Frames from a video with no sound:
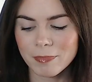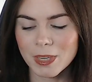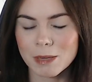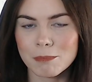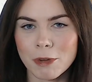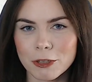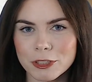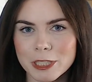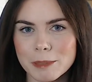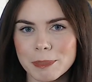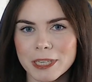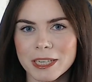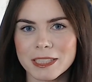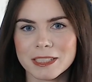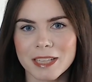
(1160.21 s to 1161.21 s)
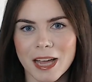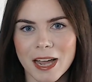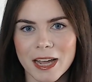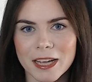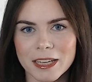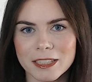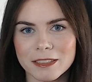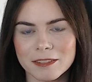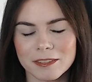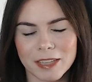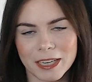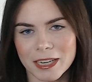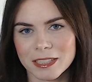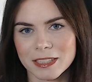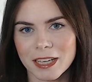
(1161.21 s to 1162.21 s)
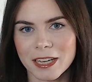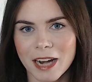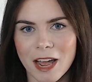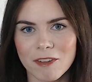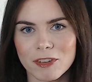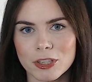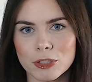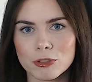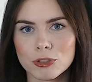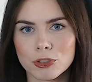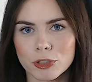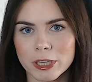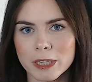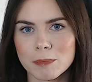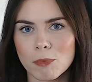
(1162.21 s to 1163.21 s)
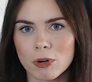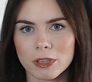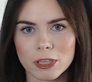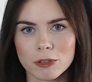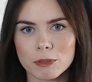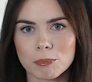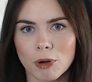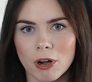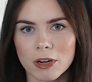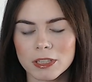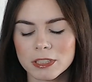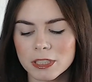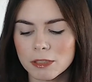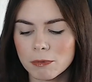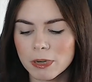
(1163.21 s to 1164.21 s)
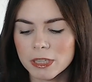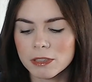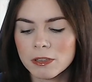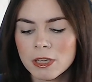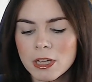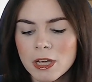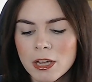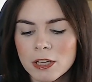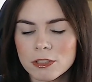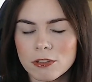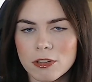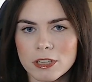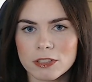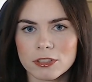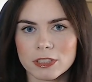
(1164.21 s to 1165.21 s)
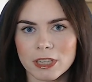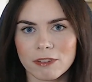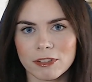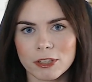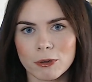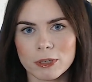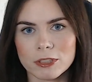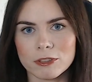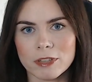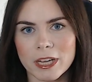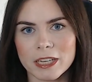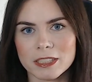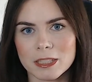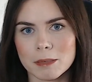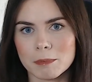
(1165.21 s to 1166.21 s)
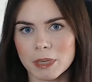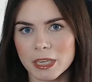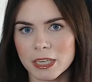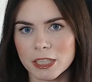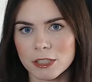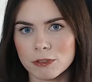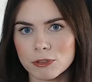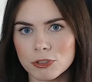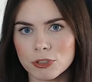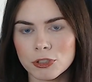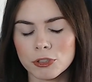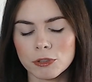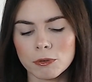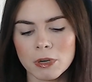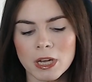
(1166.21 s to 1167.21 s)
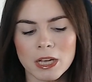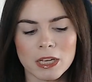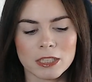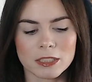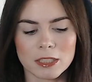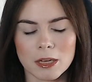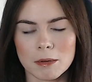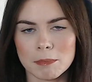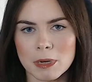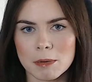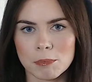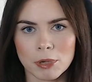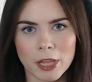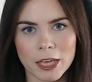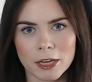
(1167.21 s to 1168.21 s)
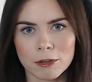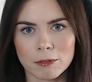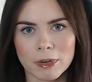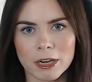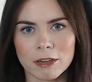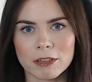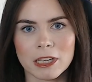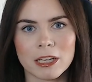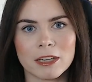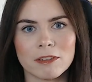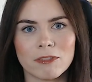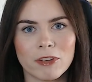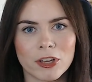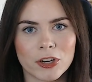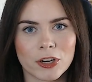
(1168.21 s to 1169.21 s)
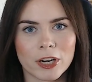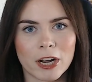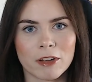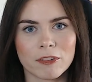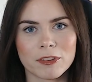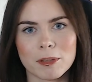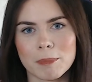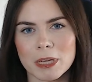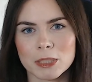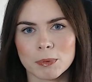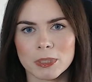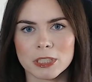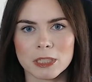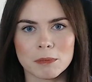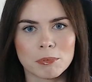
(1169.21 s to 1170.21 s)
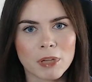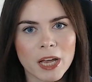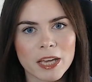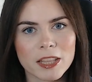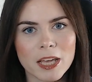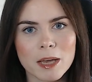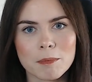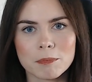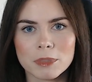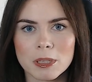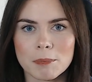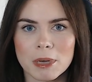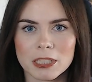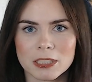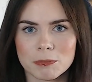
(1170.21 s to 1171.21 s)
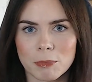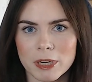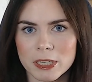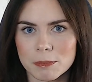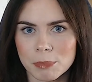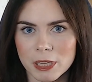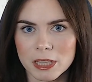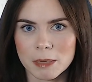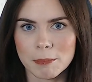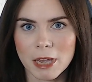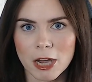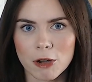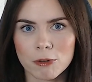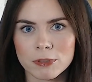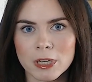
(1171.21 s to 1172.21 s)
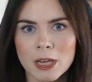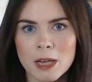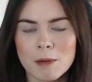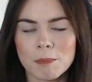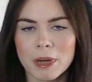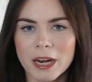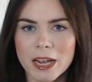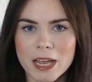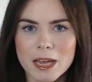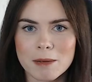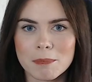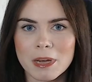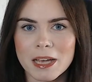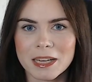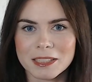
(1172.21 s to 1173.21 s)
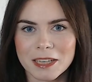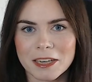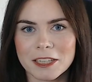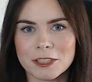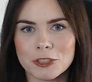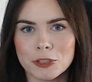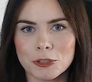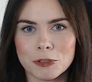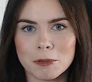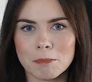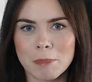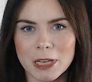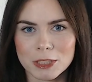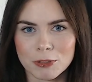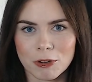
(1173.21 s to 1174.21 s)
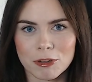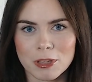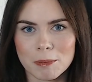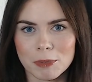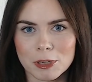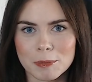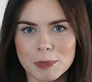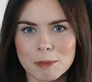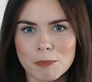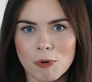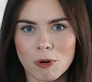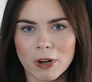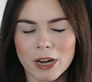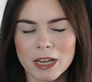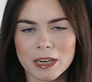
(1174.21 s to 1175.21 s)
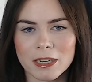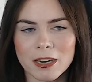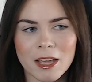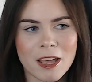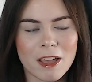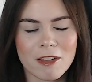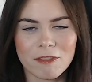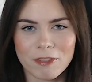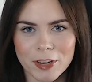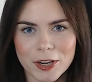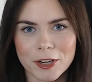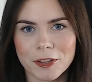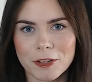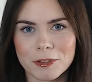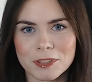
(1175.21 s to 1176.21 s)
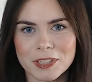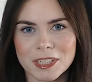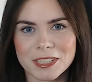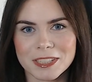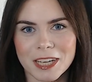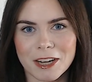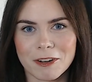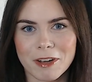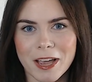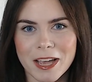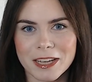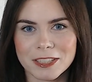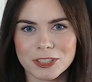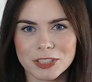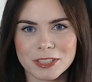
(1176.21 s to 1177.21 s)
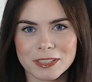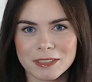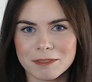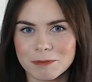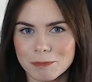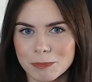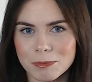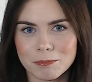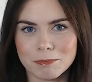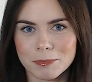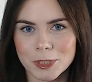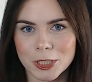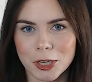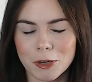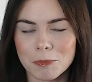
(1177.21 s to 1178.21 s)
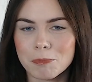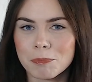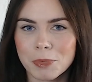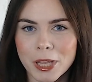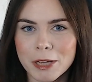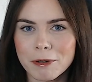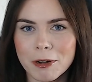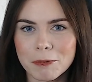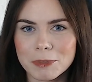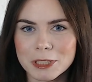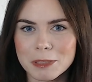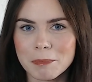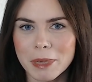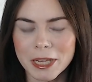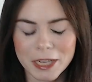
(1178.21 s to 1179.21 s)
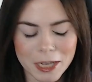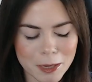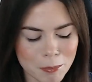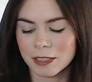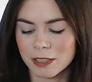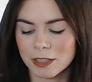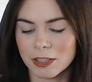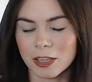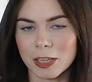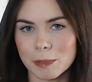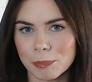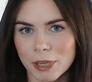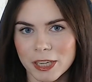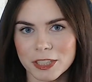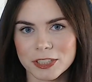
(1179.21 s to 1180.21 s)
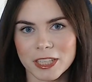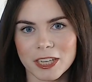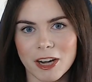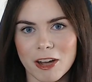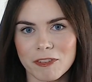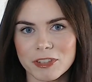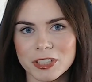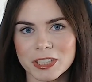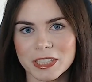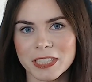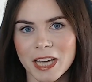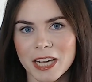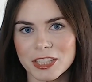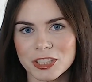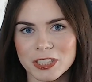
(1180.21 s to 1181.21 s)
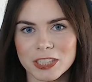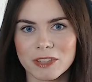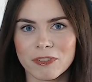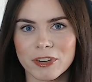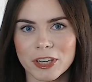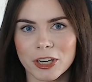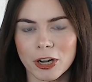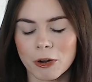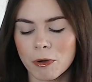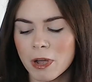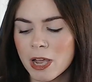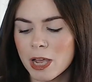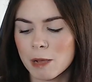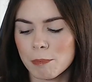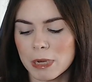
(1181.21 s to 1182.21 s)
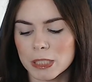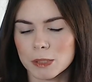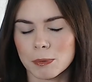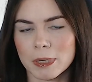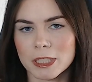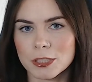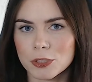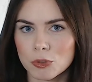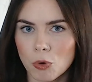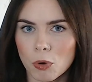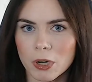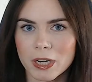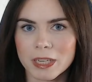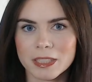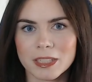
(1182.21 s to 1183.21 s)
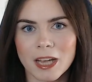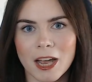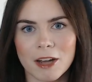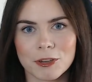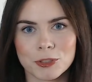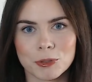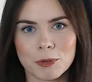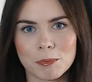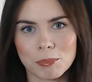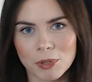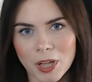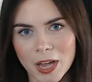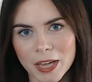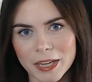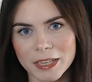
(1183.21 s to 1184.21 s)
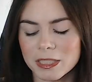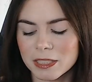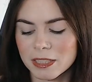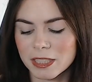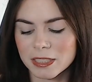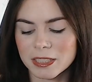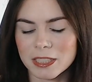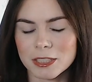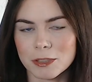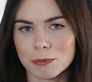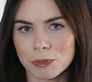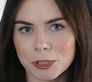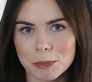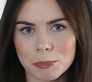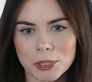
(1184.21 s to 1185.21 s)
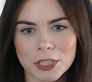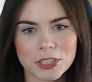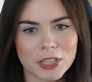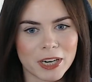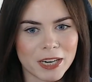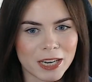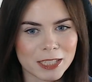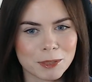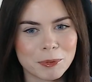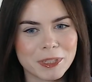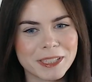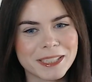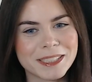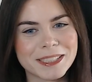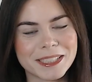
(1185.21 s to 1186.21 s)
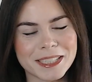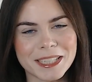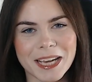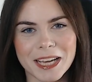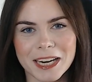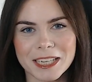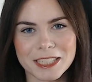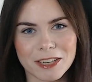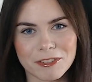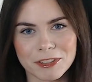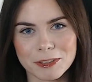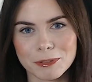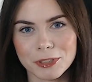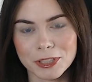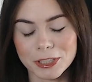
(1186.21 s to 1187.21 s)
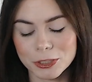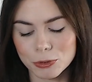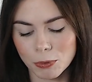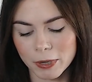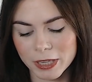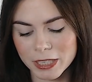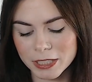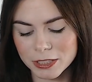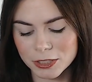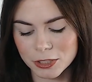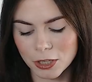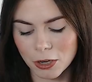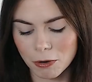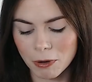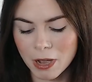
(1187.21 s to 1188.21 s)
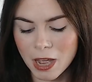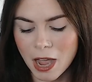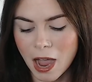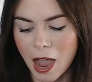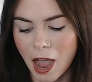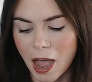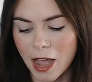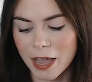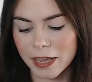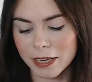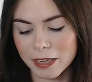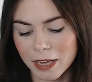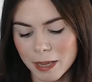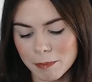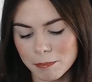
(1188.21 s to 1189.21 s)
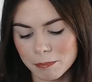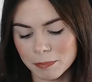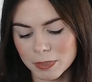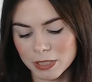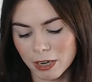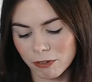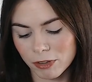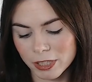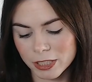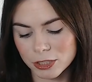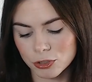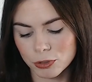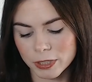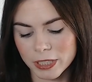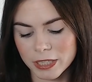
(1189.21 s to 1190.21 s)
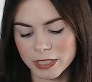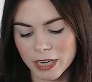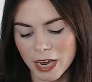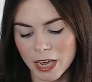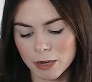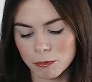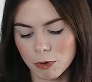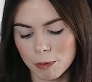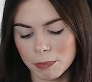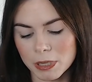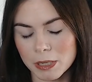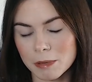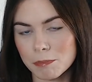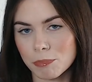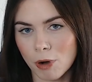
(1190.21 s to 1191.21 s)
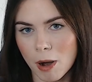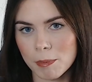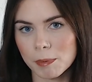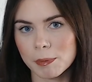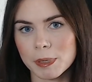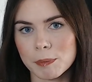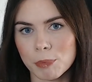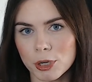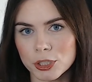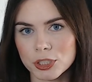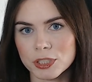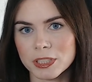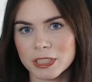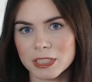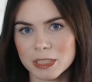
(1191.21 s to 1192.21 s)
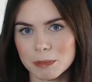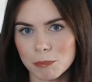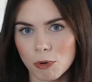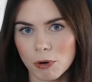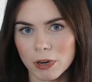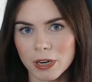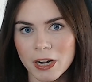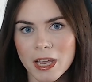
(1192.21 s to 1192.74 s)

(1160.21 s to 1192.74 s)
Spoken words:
Mostly because I, like I said, haven't used cream or liquid products in a while. So these are definitely going to take some getting used to, some playing around and figuring out the best way to apply them, the best way to blend them out. But I am excited to mess around with them a little bit more and figure those things out and just, you know, play around with some makeup. The lip liner stain, obviously, I just need to figure out best way to store it, how to apply it. This is a really pretty shade, as we can see, and I definitely really enjoyed it. So I am definitely intrigued and will be probably purchasing some more